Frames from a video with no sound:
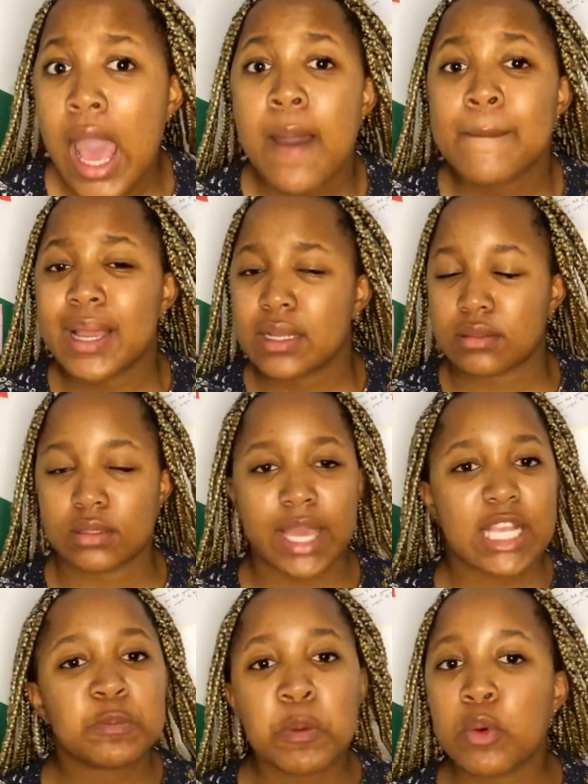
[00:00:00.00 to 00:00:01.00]
My,
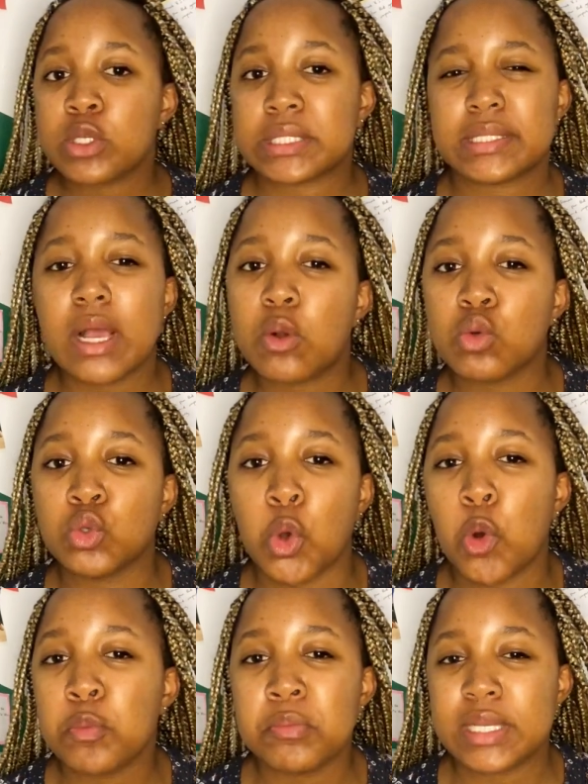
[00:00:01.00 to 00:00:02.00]
guys people's tag would
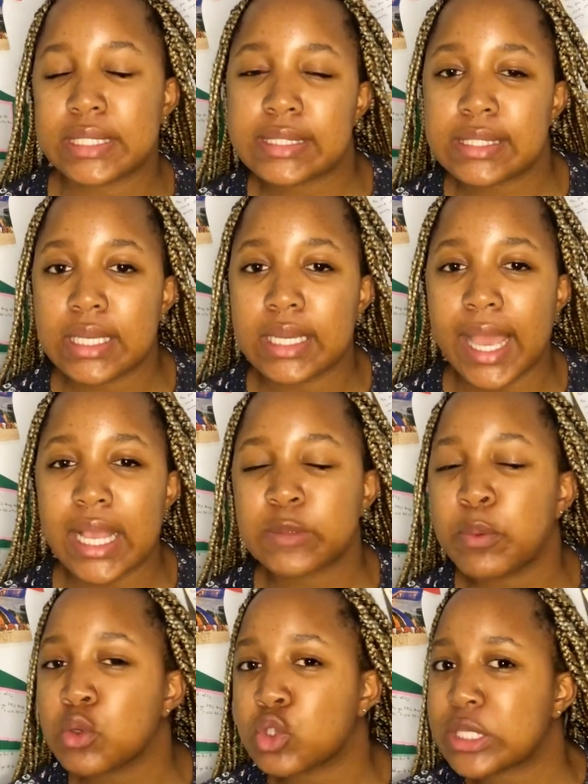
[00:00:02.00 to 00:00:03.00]
go missing guys
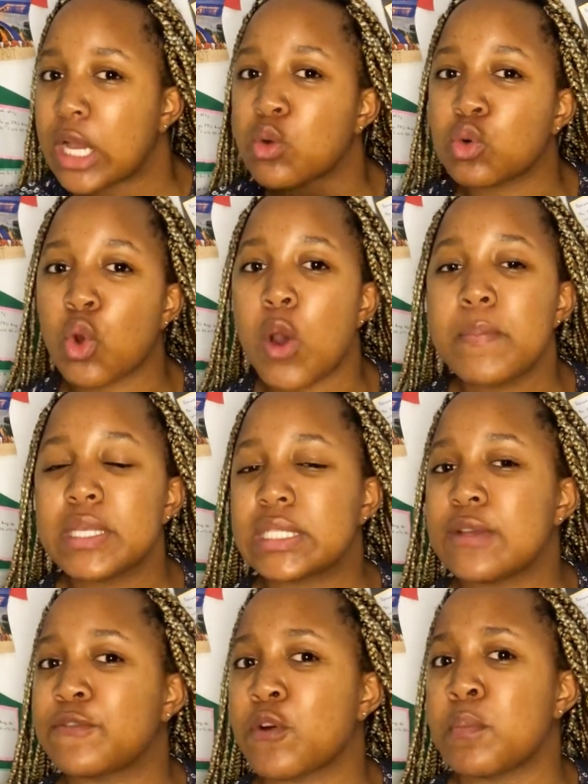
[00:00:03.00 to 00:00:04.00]
people's tag would go
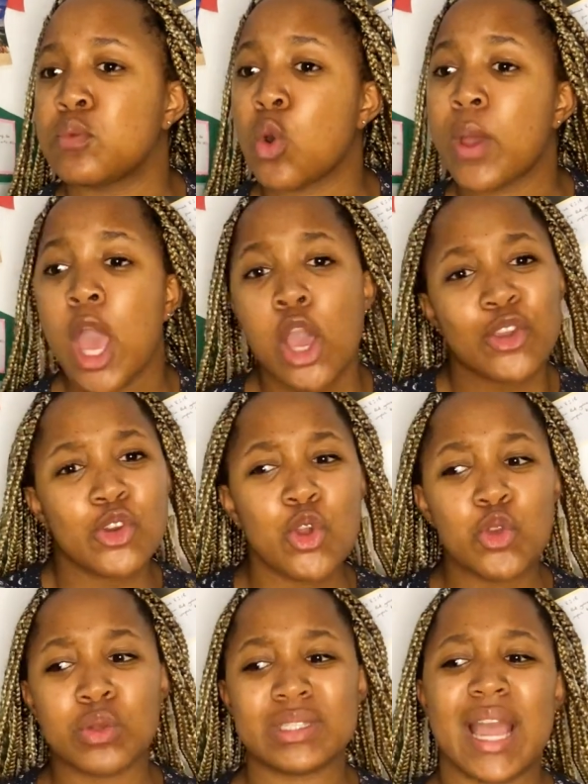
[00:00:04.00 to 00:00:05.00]
missing from noon you know
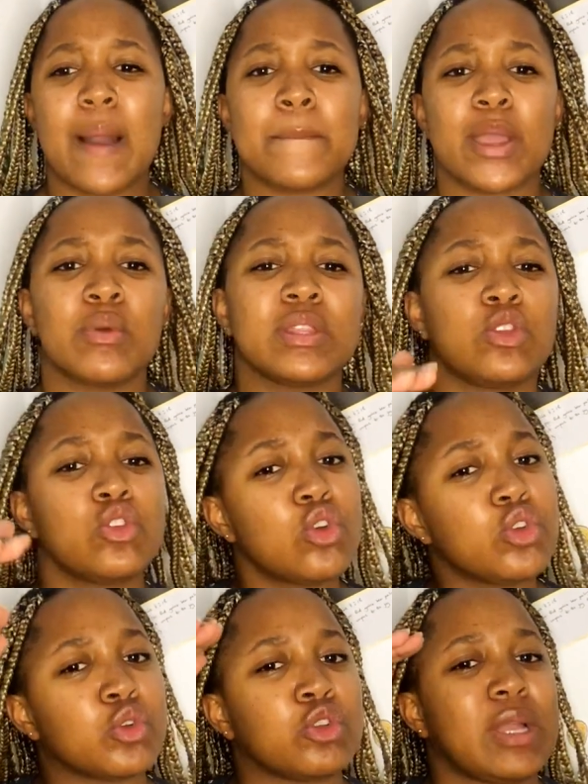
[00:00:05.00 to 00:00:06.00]
you would come back with you know
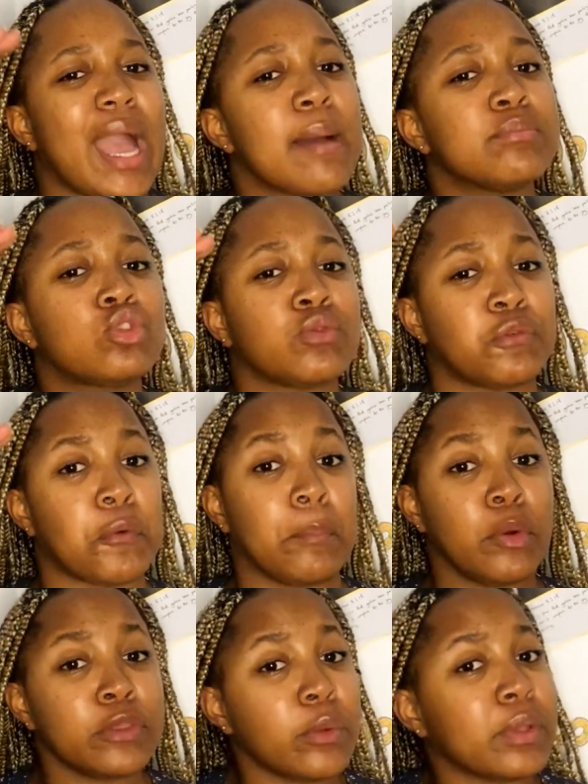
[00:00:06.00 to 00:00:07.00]
you'd come to for
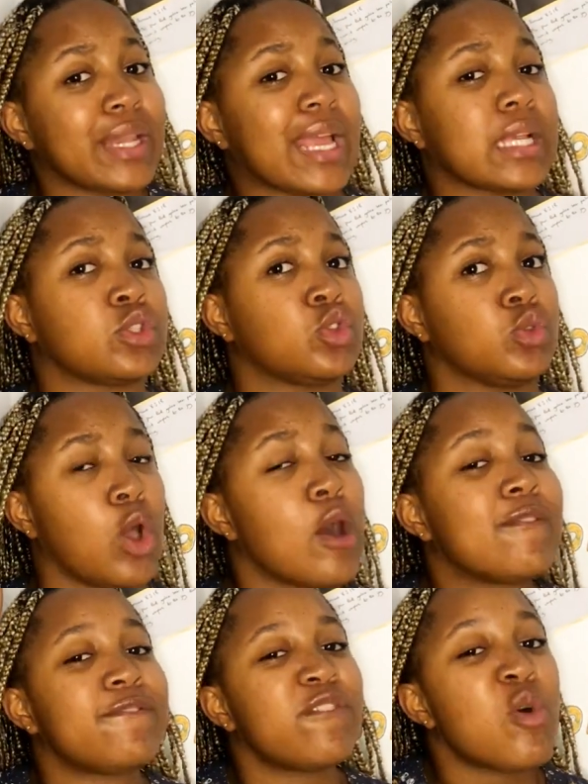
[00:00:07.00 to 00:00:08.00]
boarding with like a,
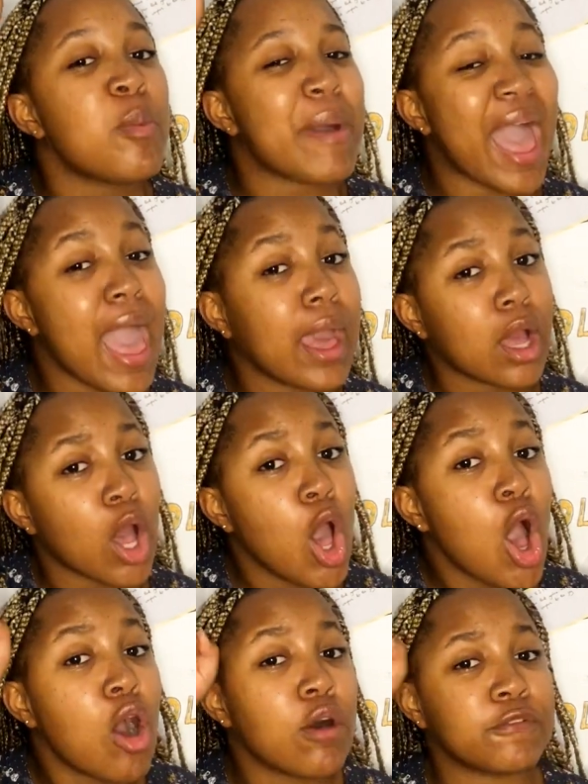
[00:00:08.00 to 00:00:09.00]
a full pack
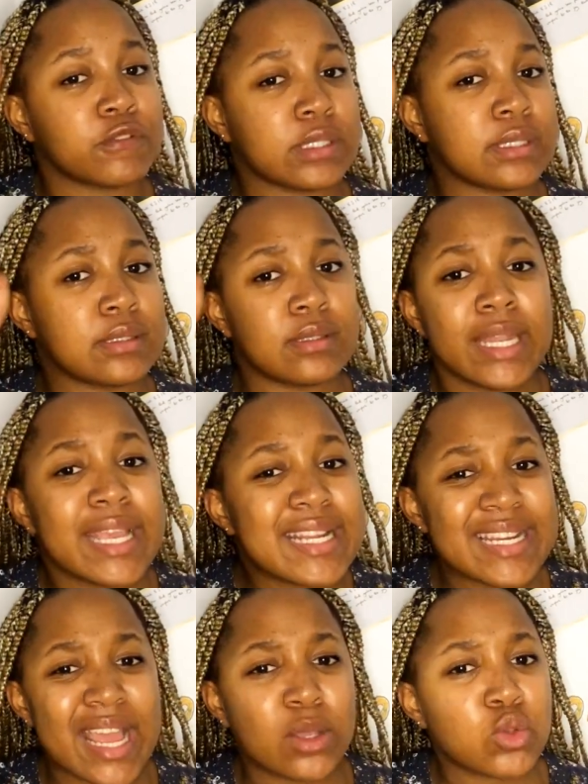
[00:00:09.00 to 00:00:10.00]
of
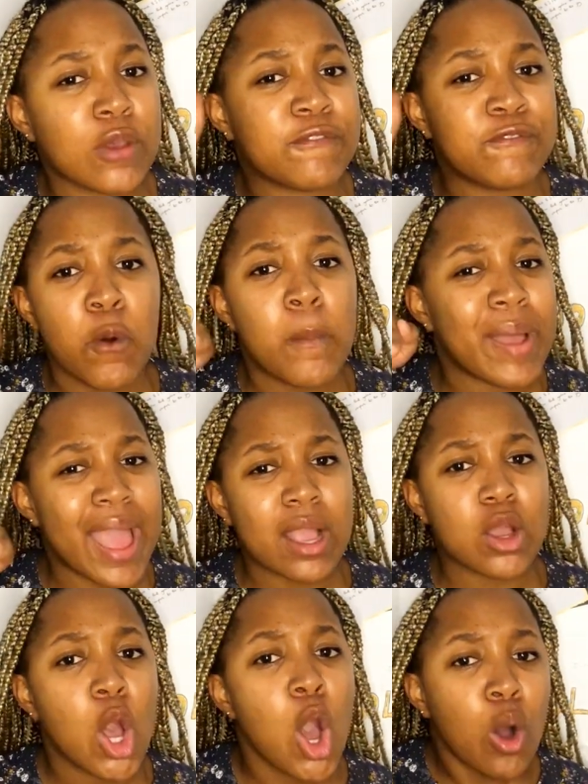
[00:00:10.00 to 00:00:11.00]
knickknacks or a full
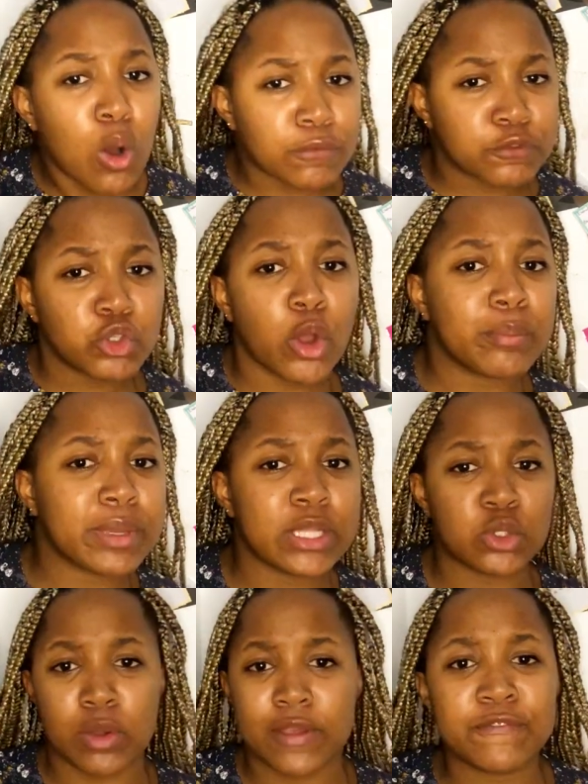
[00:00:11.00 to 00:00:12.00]
pack of
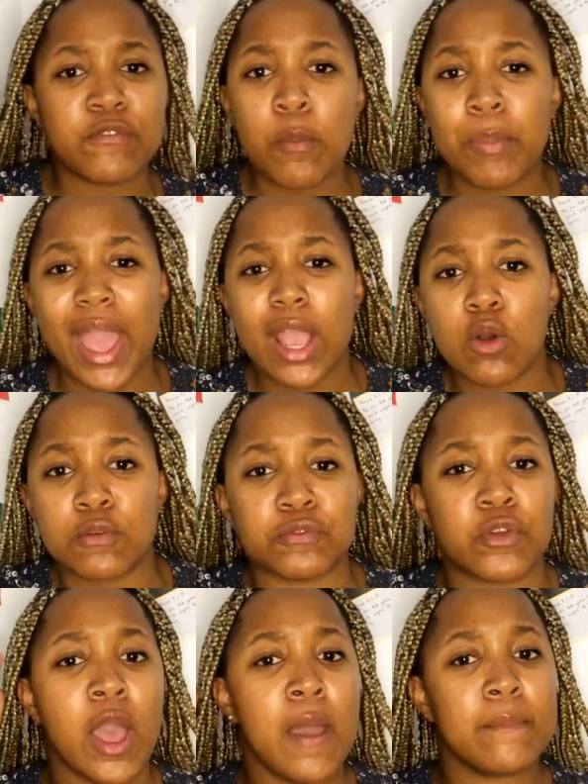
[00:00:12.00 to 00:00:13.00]
chomkins or a full pack
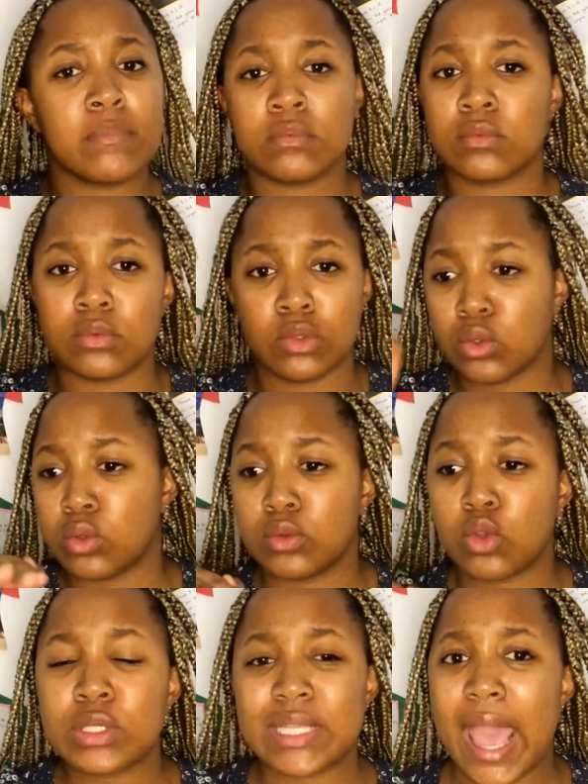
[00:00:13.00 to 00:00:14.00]
of mm,
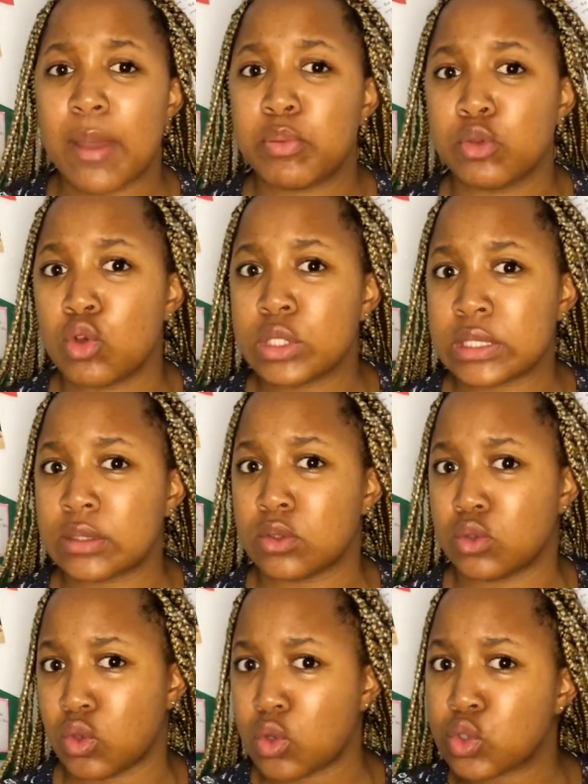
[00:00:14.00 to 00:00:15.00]
those apple
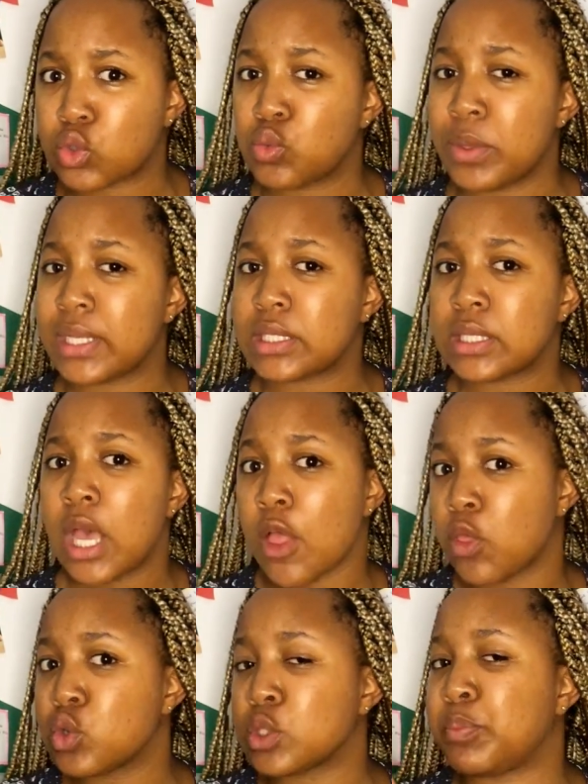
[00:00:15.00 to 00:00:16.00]
those those sweets
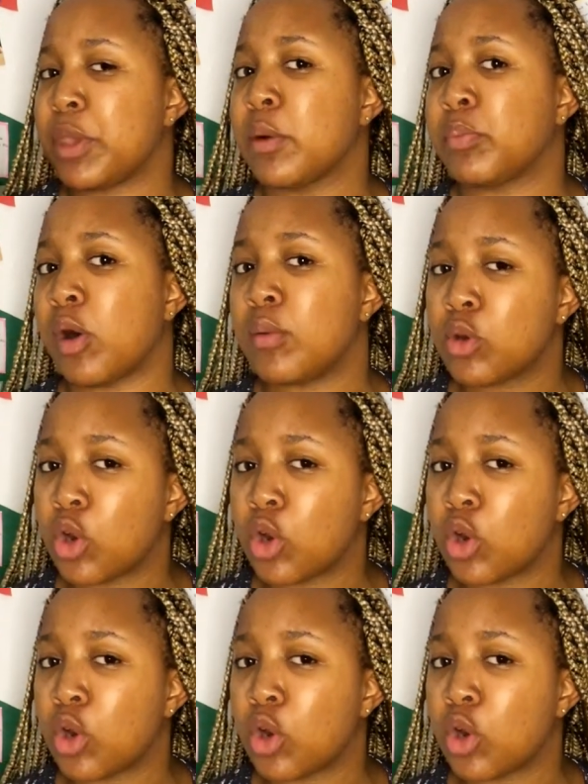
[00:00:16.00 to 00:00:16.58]
those big bomb